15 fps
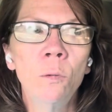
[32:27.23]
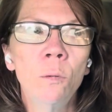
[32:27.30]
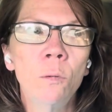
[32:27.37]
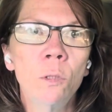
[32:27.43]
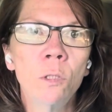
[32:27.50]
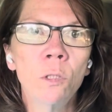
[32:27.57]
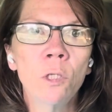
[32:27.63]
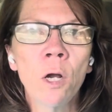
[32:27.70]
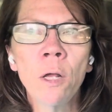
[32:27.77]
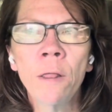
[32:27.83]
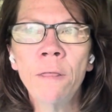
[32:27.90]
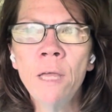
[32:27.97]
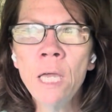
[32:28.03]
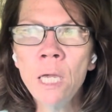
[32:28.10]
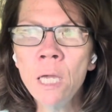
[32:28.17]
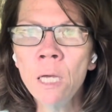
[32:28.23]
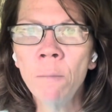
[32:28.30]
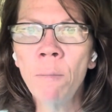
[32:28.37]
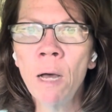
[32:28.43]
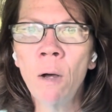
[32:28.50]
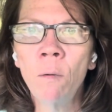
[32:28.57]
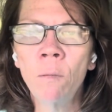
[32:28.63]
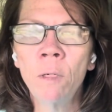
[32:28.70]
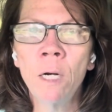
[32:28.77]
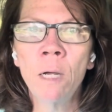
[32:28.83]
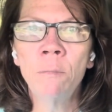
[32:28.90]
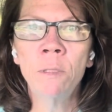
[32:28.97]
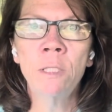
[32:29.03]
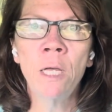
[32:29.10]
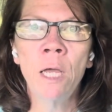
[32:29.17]
start thinking about what
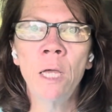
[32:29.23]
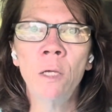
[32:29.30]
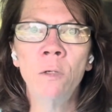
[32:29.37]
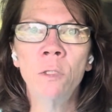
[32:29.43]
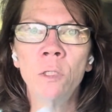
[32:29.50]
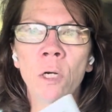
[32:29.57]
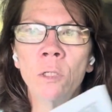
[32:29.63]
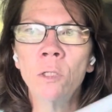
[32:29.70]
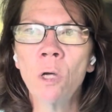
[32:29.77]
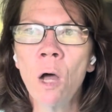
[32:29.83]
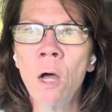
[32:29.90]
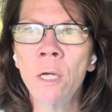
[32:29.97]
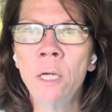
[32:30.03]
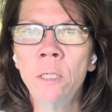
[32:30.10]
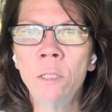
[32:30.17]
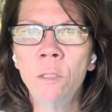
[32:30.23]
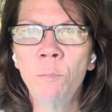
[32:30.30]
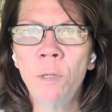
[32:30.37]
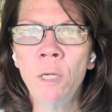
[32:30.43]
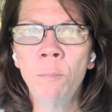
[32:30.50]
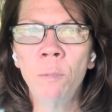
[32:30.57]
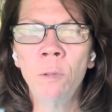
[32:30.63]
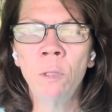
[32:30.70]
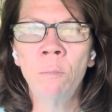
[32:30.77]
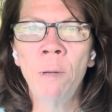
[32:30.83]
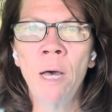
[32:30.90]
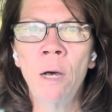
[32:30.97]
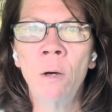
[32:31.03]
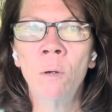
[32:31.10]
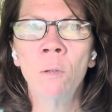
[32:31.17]
I'm saying. You start talking to people
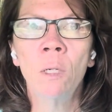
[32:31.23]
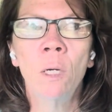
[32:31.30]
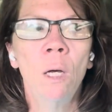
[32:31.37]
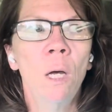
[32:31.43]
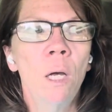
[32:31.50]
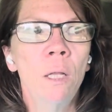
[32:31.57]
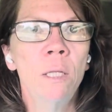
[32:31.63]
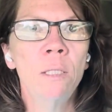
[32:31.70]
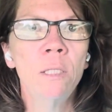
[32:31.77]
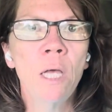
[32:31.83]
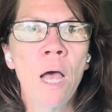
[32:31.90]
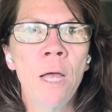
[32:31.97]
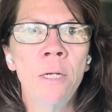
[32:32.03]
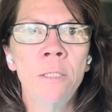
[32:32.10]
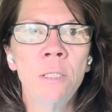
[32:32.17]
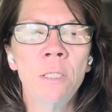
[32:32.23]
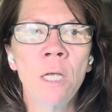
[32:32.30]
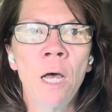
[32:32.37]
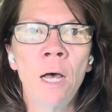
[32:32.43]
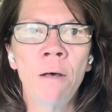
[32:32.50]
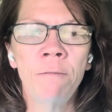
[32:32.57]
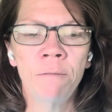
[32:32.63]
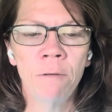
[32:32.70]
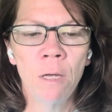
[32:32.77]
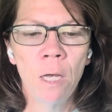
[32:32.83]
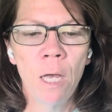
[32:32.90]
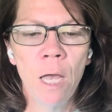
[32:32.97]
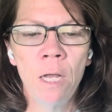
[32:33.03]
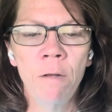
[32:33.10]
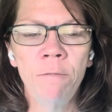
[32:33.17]
about this kind of stuff.
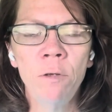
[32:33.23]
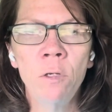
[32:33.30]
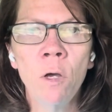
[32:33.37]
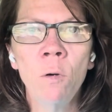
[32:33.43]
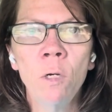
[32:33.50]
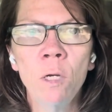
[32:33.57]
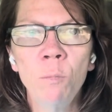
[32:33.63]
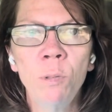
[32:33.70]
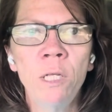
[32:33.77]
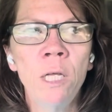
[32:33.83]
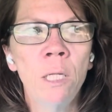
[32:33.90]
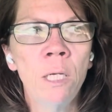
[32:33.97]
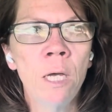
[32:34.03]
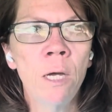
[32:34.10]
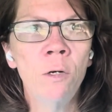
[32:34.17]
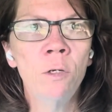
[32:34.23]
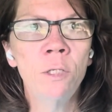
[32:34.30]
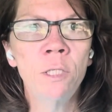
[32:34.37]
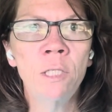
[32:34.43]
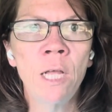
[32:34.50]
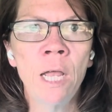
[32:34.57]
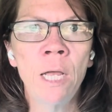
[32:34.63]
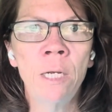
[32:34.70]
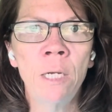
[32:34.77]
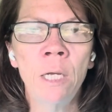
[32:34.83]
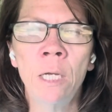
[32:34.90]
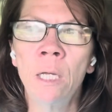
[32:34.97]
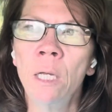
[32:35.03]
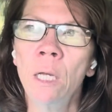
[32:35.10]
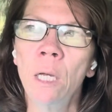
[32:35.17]
And if you don't completely understand
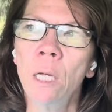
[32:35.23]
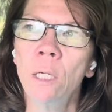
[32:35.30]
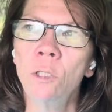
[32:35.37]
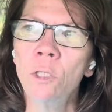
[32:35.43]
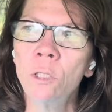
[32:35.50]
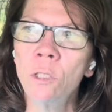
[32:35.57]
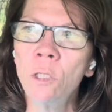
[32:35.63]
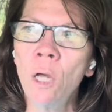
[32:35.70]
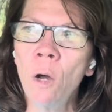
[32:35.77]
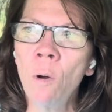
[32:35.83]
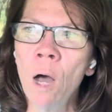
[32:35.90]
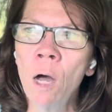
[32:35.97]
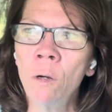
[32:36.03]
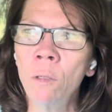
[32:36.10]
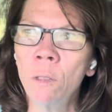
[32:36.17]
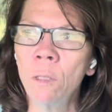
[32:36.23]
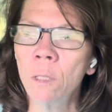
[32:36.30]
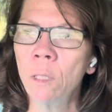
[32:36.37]
it, just go out